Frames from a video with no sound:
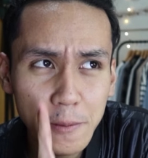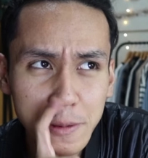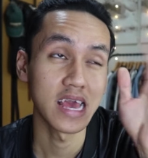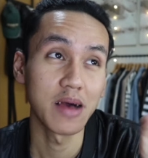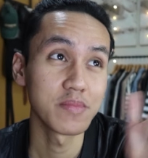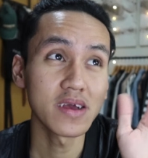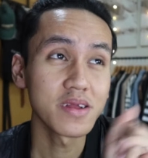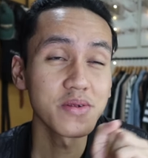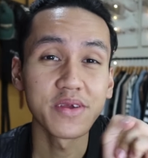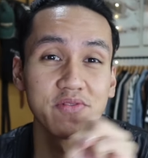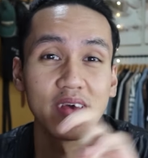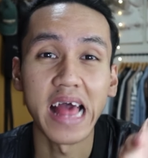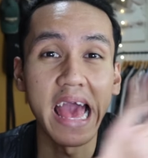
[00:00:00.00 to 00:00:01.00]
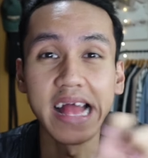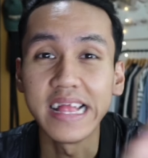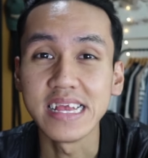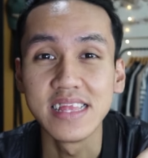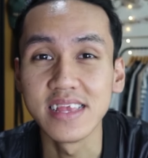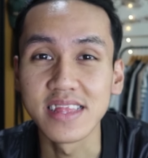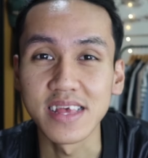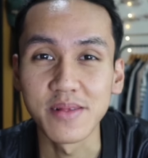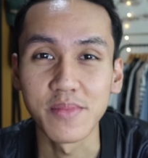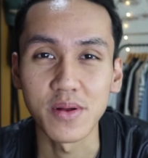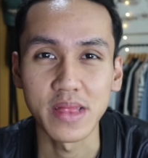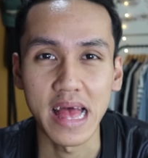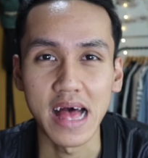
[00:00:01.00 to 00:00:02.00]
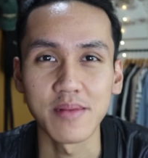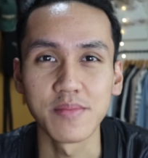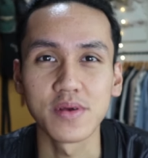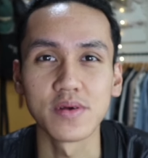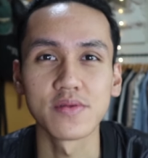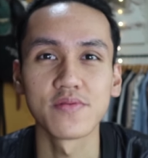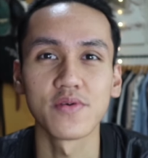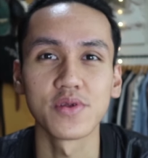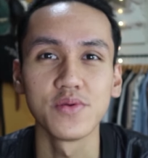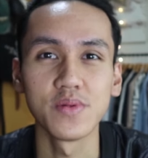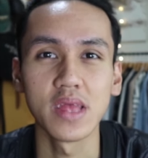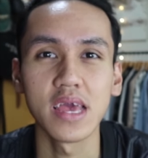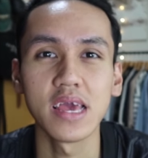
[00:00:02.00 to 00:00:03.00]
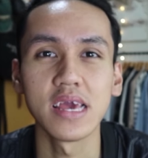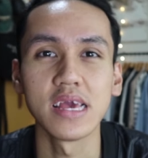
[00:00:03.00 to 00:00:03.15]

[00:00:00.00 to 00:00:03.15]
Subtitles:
Yeah, I'm not gonna reveal any detail about that because for today,